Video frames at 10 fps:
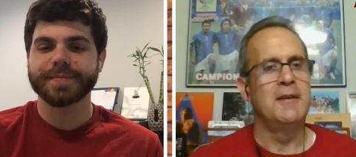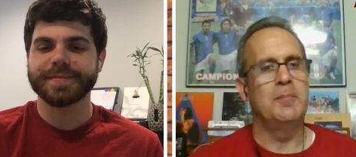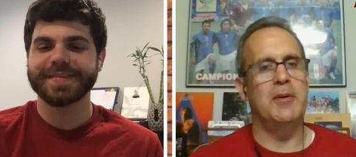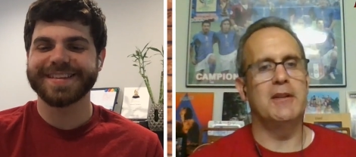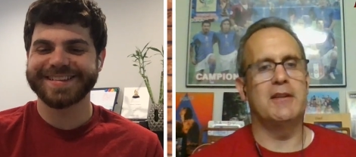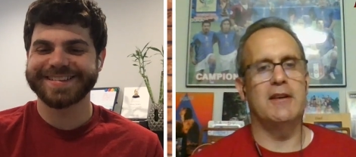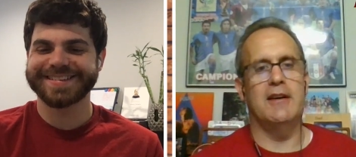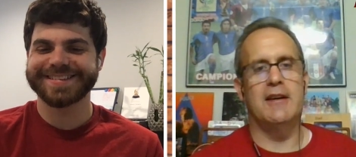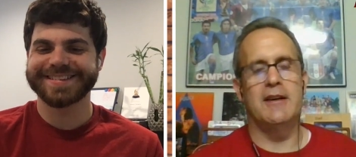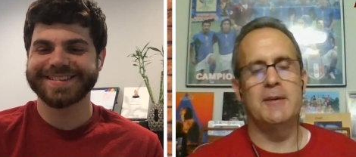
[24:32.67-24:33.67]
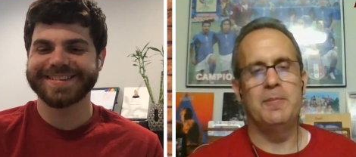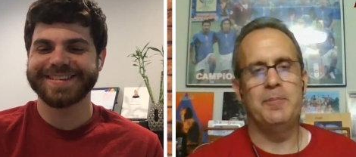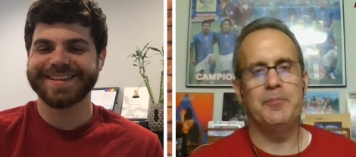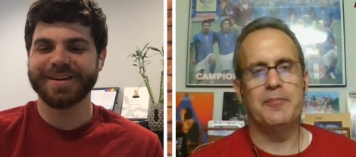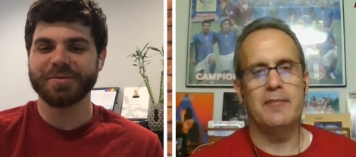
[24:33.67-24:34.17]
Speaker 1: But uh,
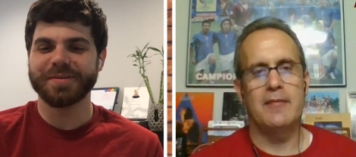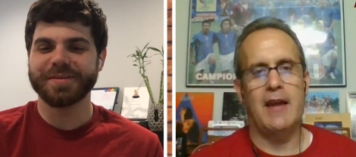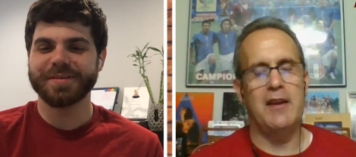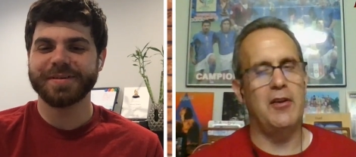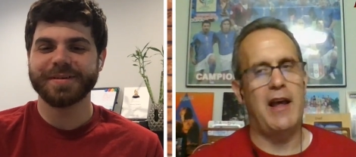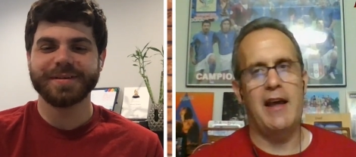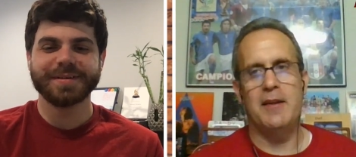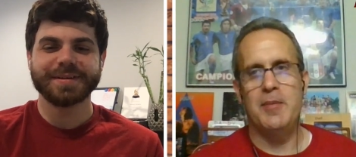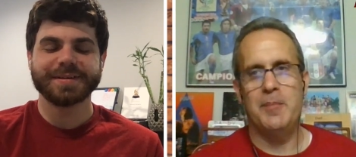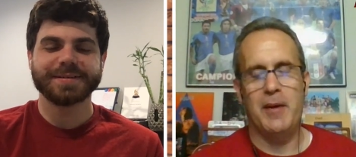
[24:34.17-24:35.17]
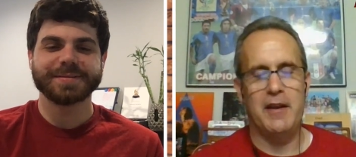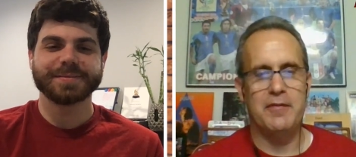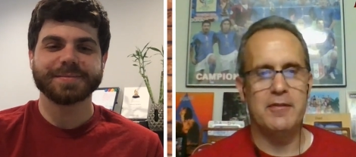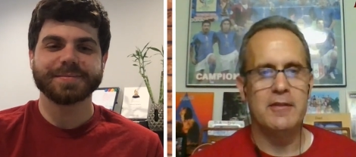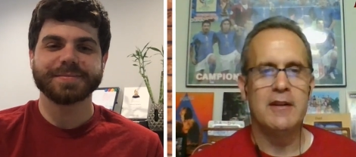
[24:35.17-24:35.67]
I know that had to be
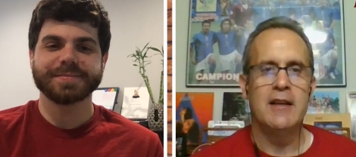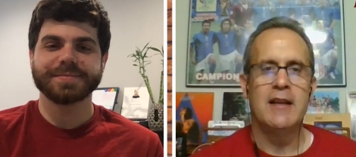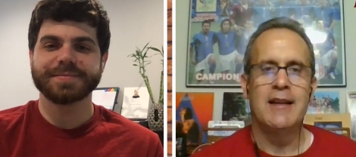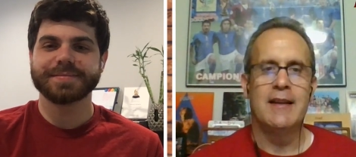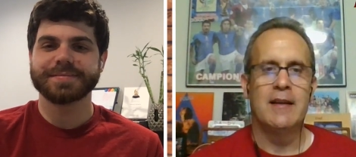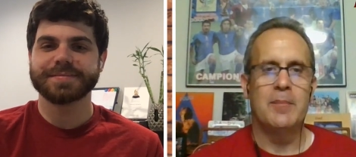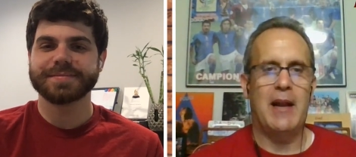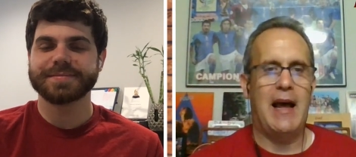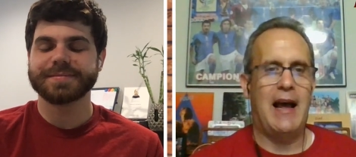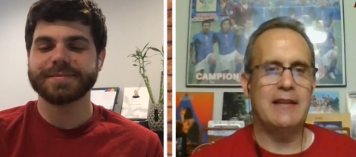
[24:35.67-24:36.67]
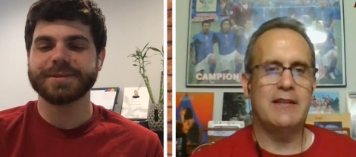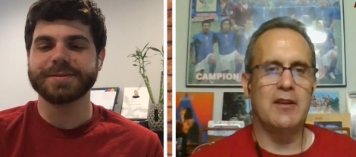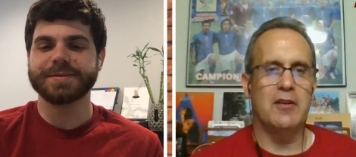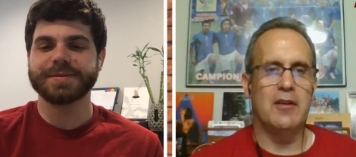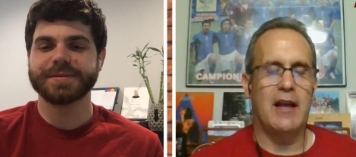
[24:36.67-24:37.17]
painful. But I, I yeah.
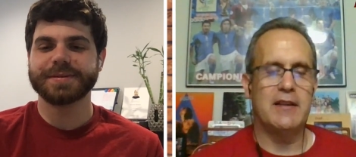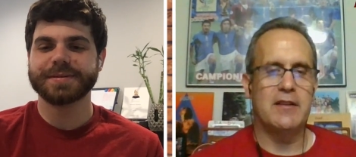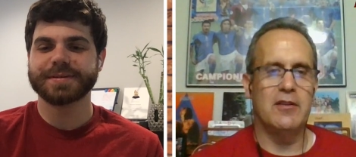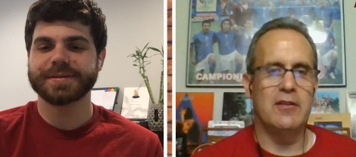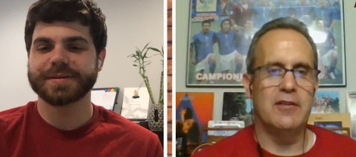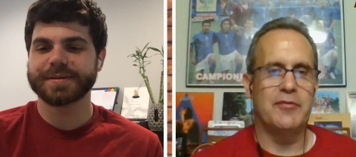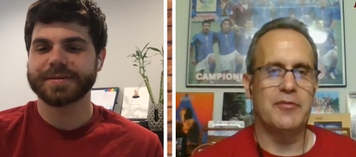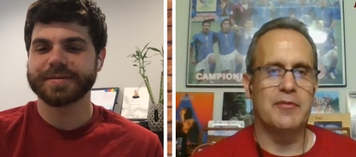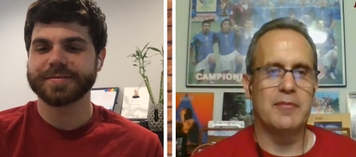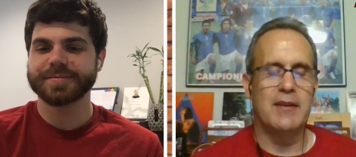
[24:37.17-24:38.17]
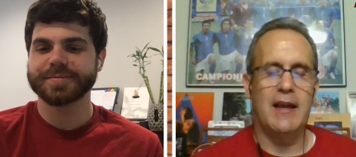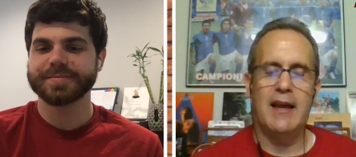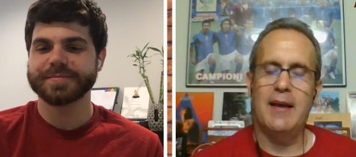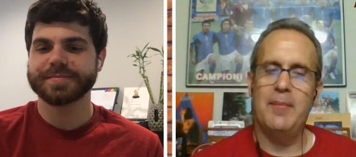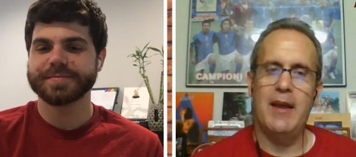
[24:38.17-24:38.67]
still, I still,
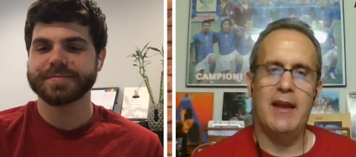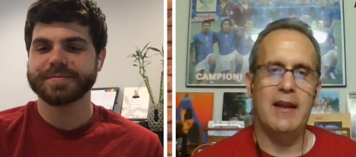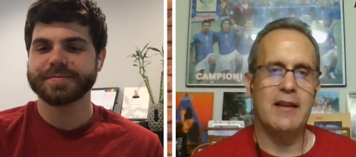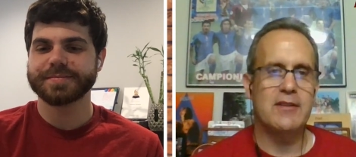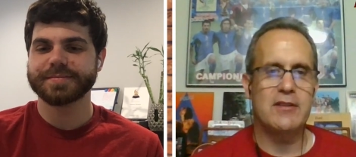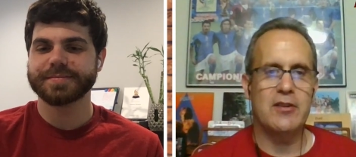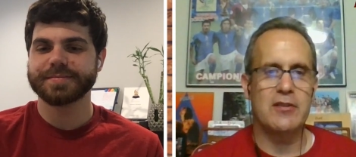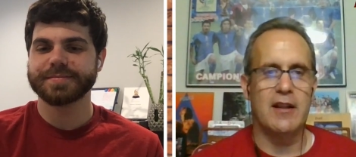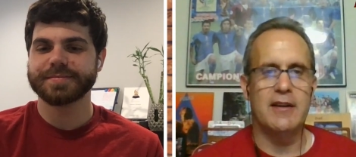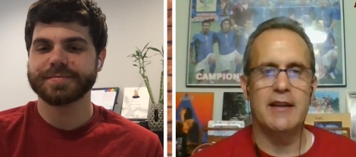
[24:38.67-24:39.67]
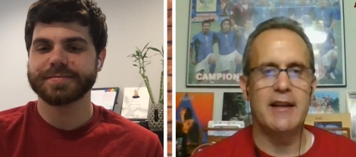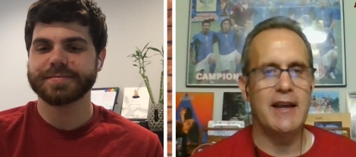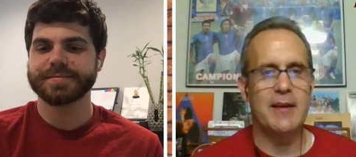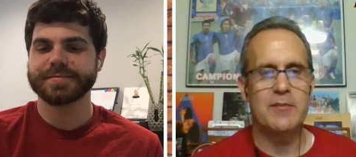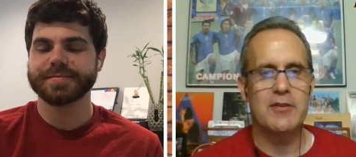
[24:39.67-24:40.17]
man, it's just those London
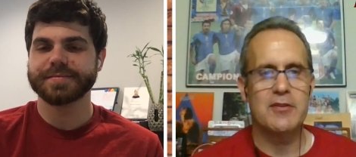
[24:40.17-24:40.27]
games are